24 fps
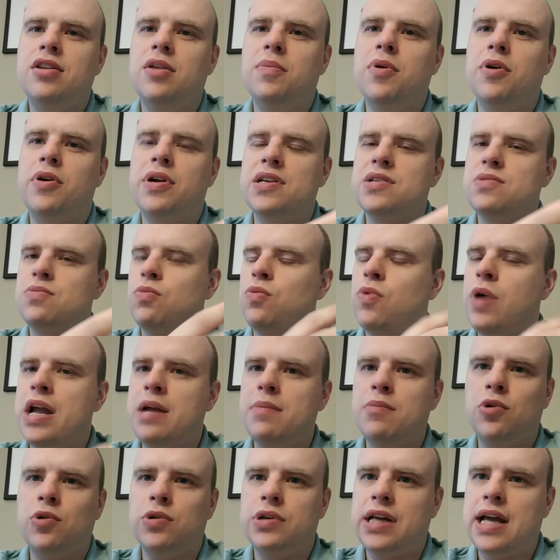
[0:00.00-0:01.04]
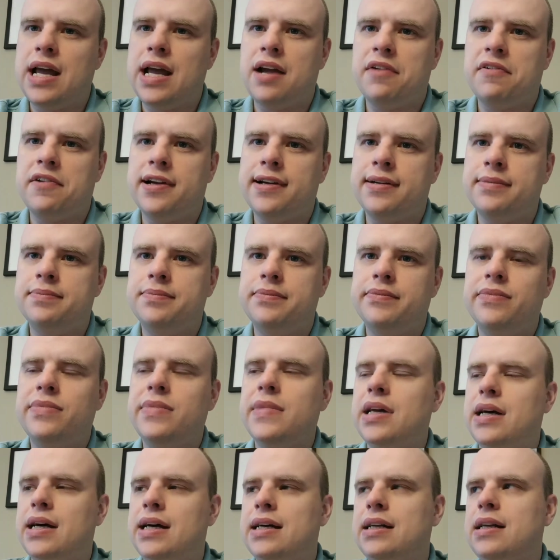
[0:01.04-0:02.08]
The book is way more daring,
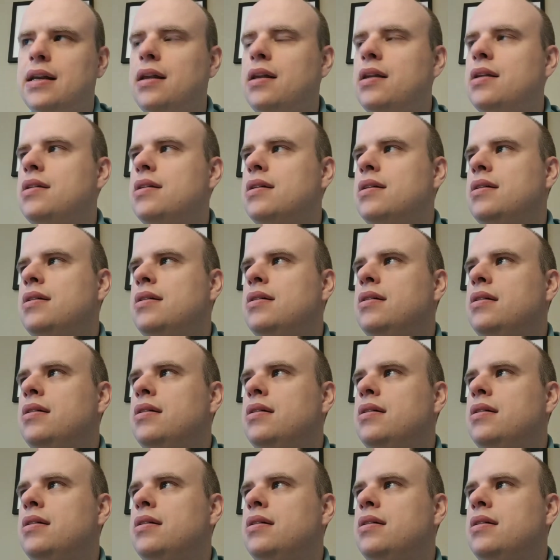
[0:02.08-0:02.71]
and